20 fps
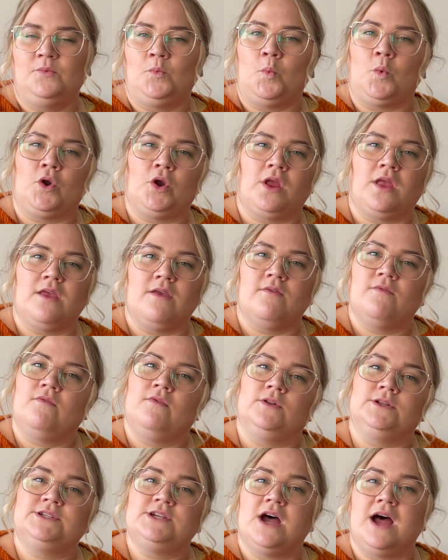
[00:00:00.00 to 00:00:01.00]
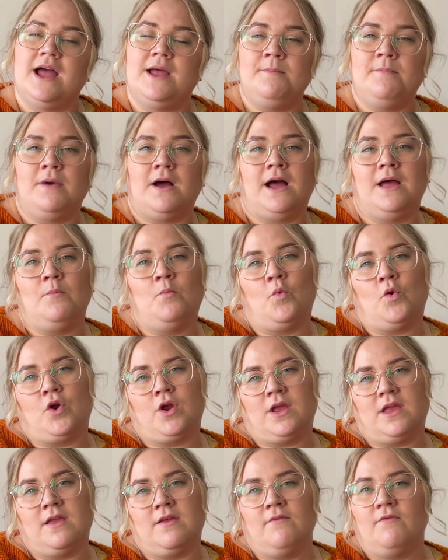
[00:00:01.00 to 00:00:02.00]
working full time, I'm
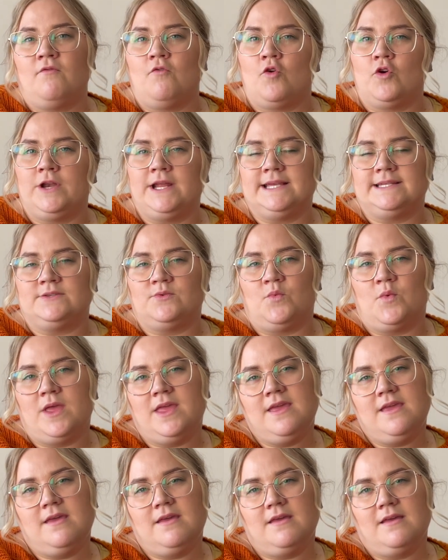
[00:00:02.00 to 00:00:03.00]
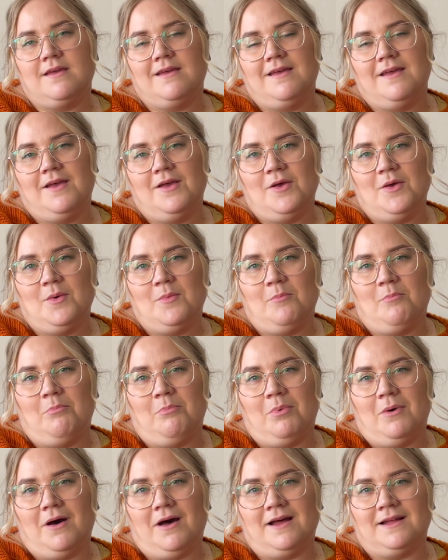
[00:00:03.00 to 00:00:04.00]
working 4 days a week,
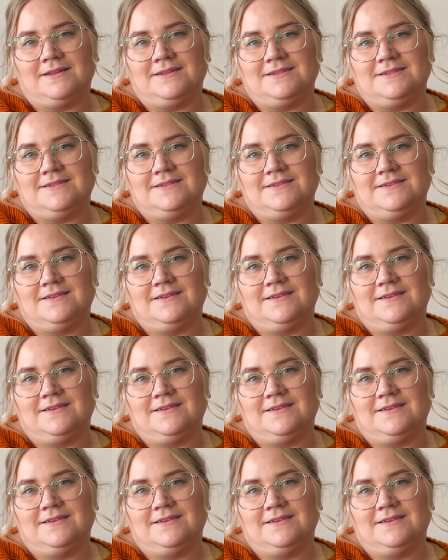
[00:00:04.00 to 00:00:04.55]
but